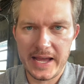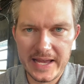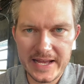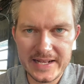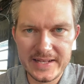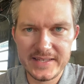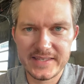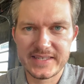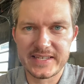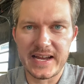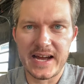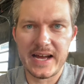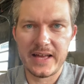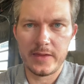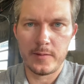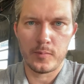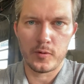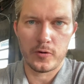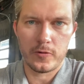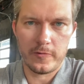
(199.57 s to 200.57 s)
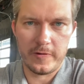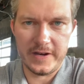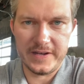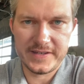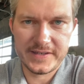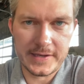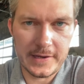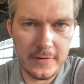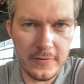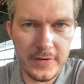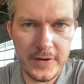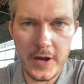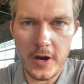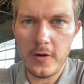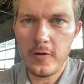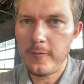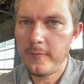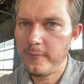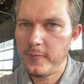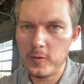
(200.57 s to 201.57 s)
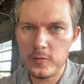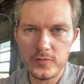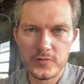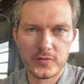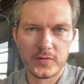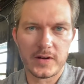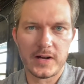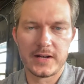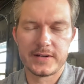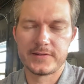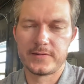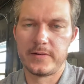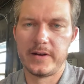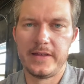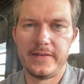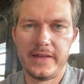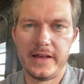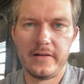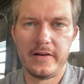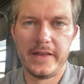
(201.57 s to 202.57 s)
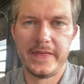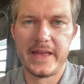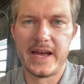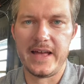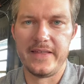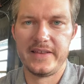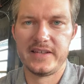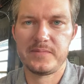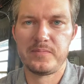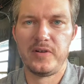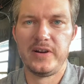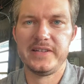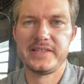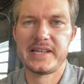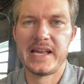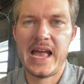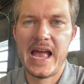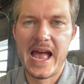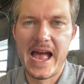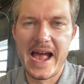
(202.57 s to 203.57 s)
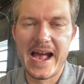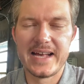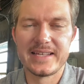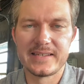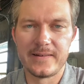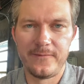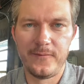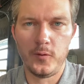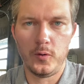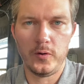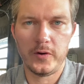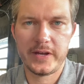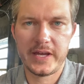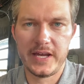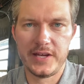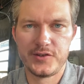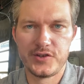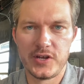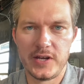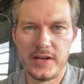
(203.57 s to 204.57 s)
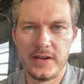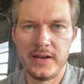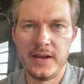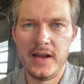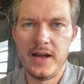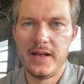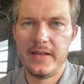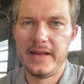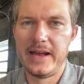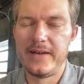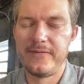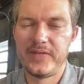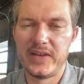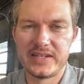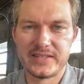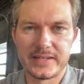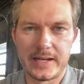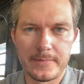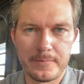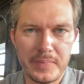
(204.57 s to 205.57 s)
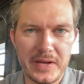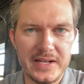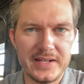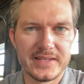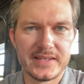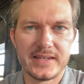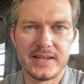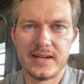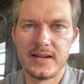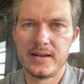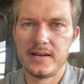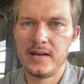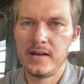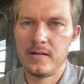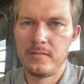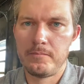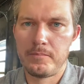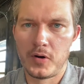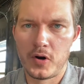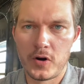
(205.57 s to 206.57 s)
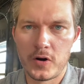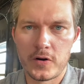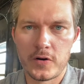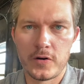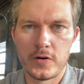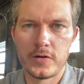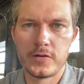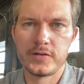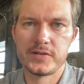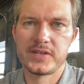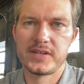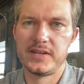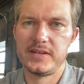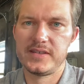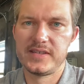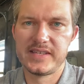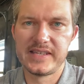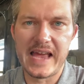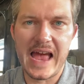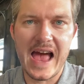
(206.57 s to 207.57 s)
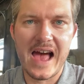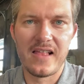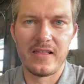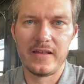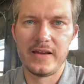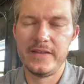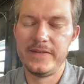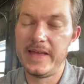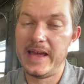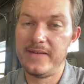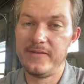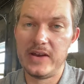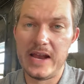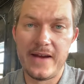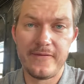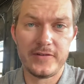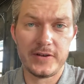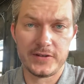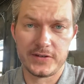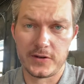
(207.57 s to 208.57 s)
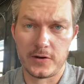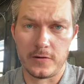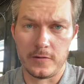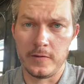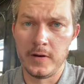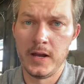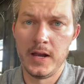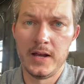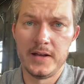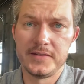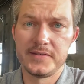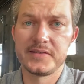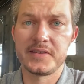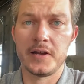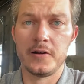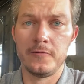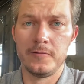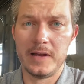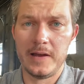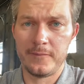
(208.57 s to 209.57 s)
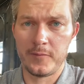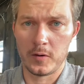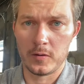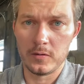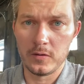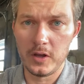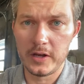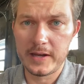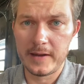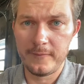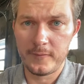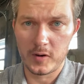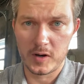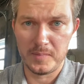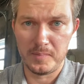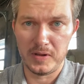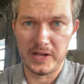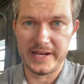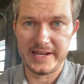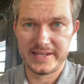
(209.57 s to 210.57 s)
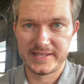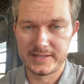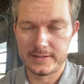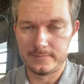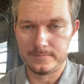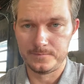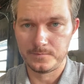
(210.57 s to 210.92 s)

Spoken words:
inside the brewery. So no food trucks or anything like that. This place has a full kitchen. They have things like pizza, burgers, salad. They even have dessert. So if you're looking for a place